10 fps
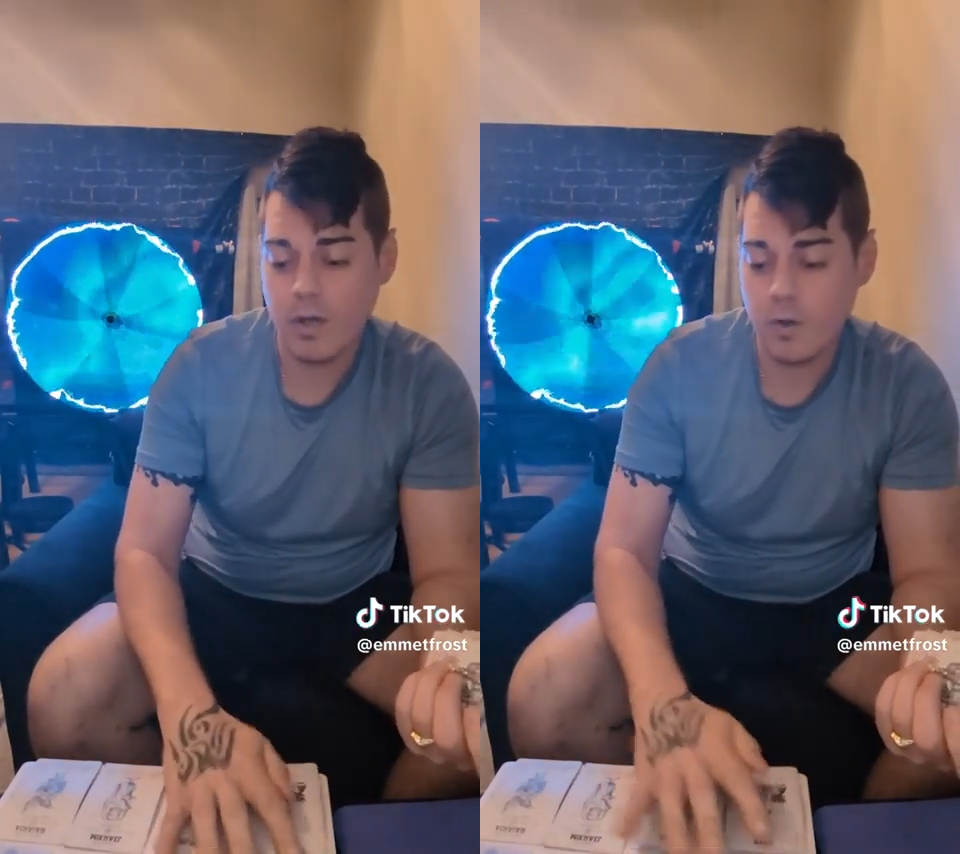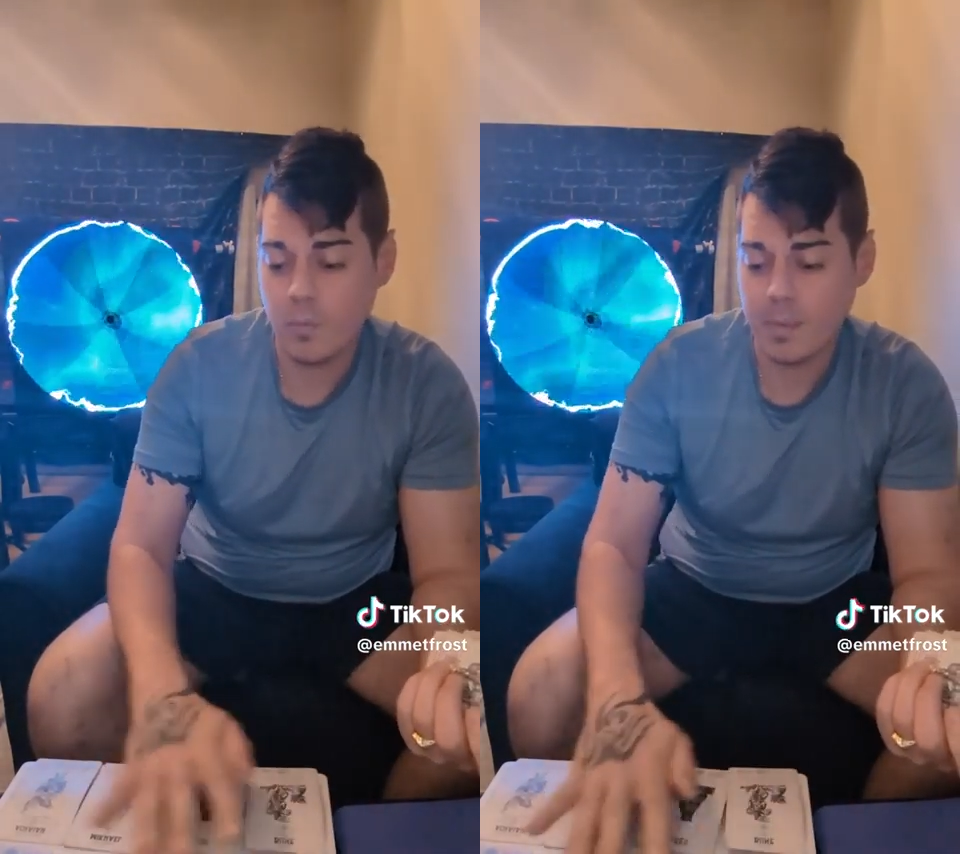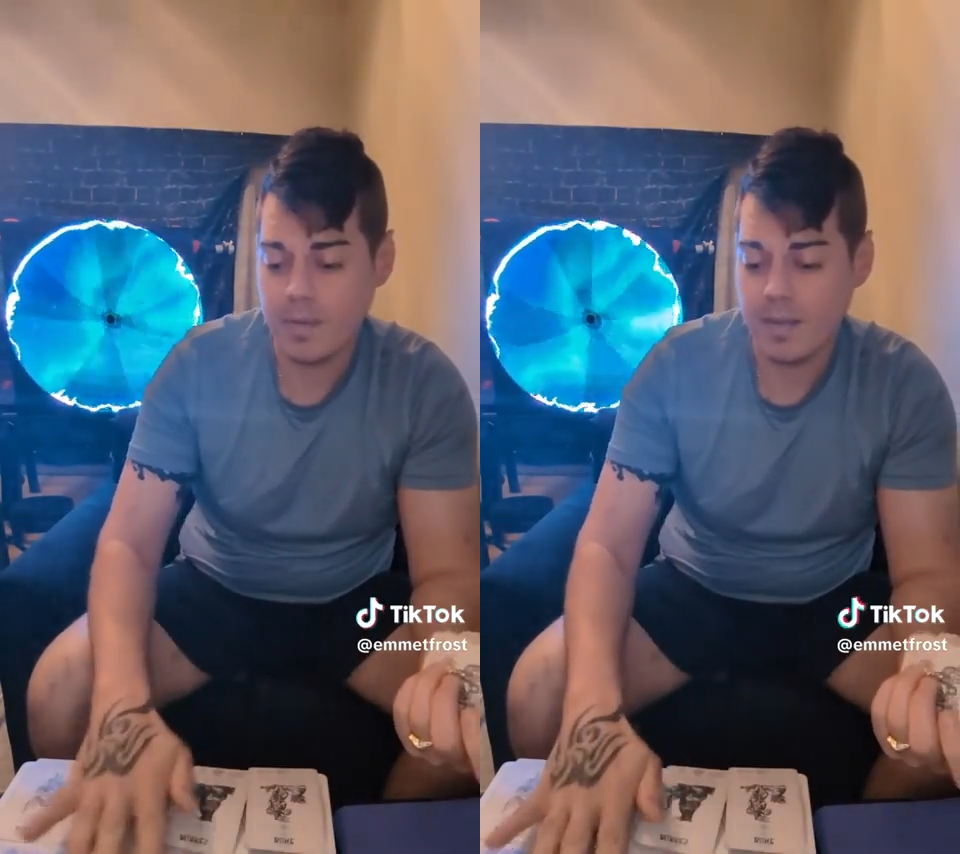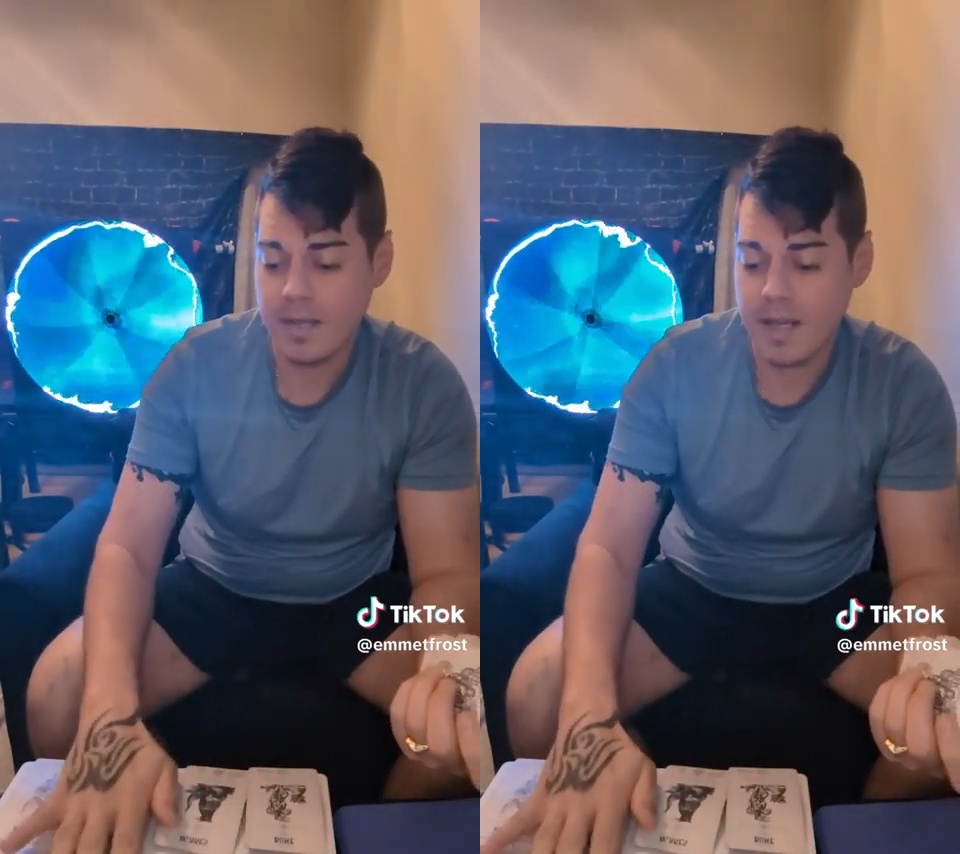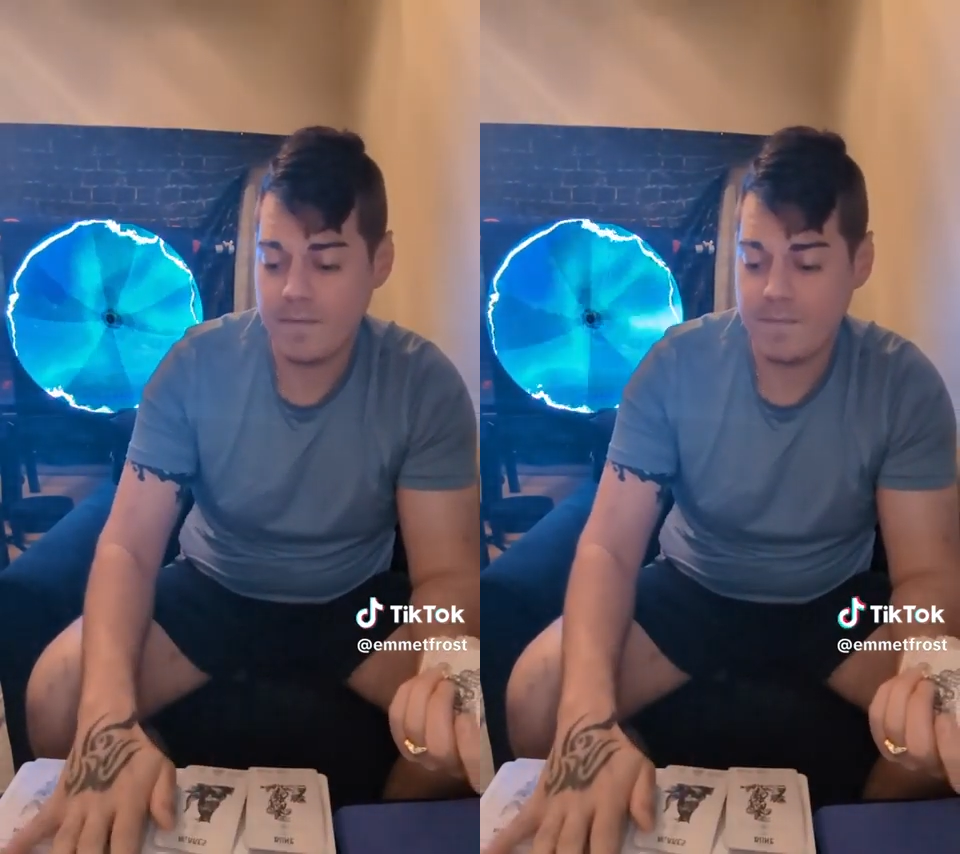hope
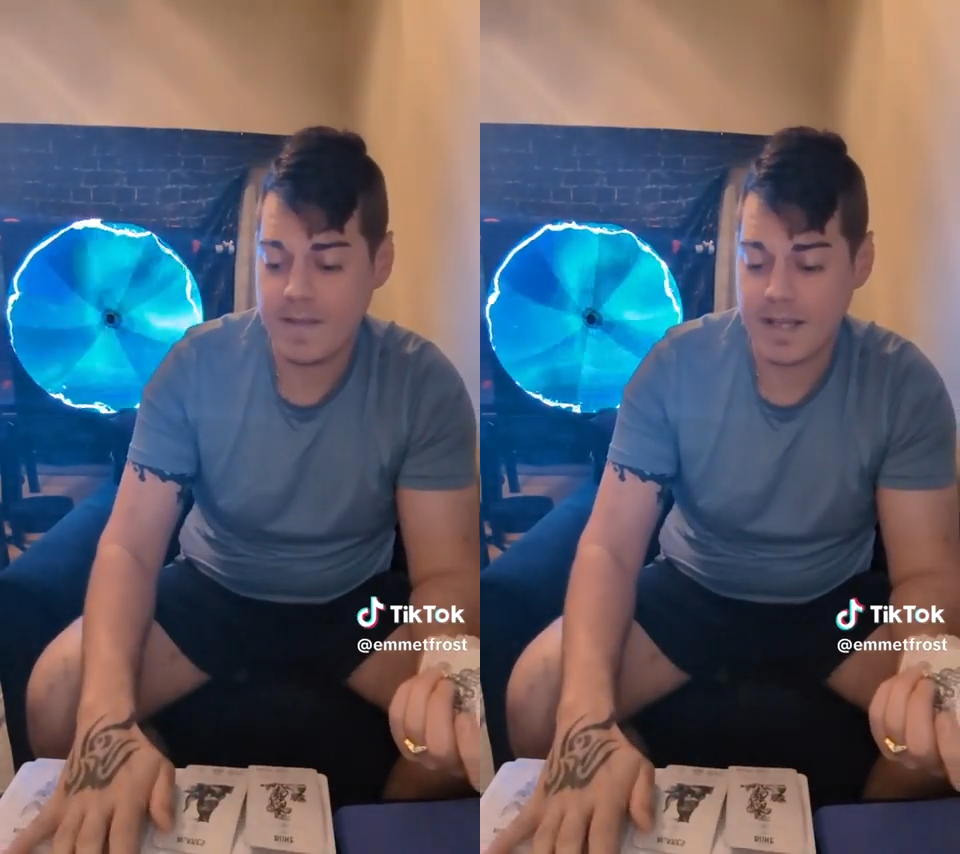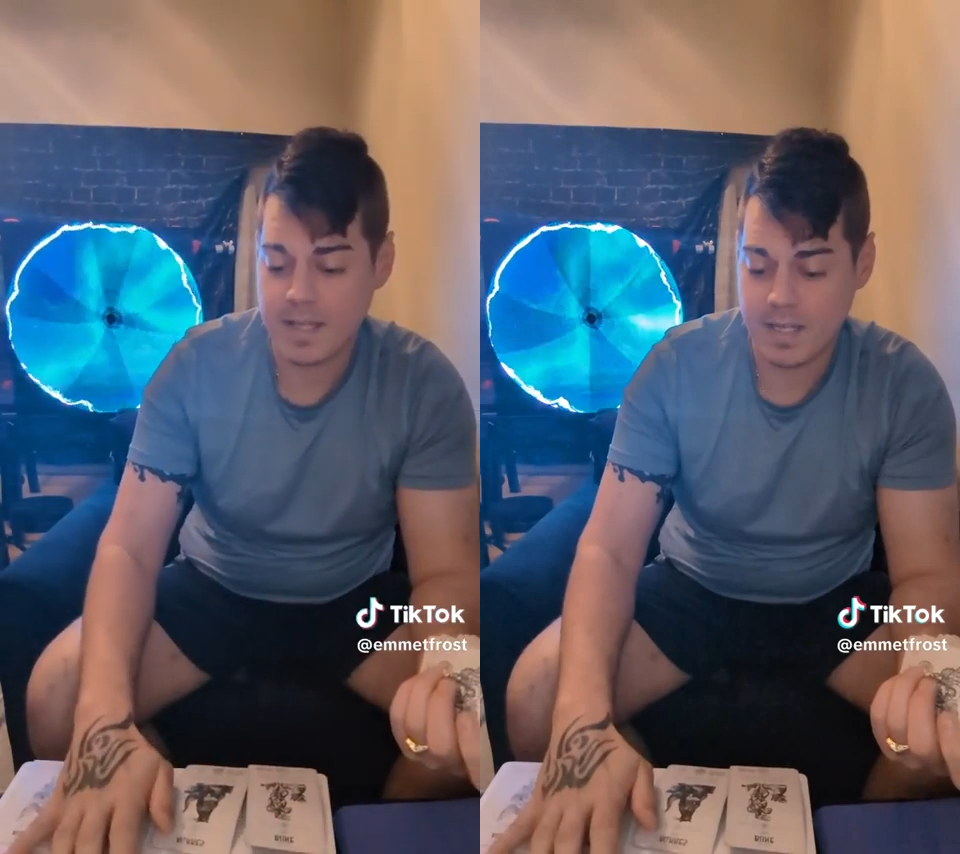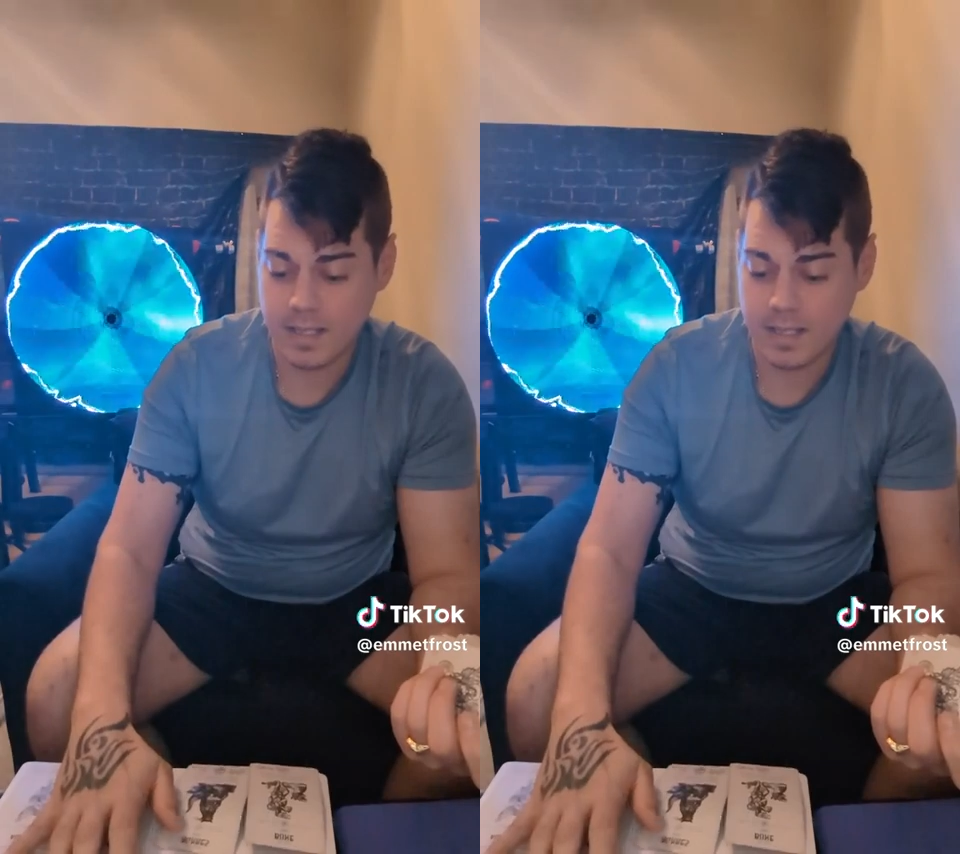and faith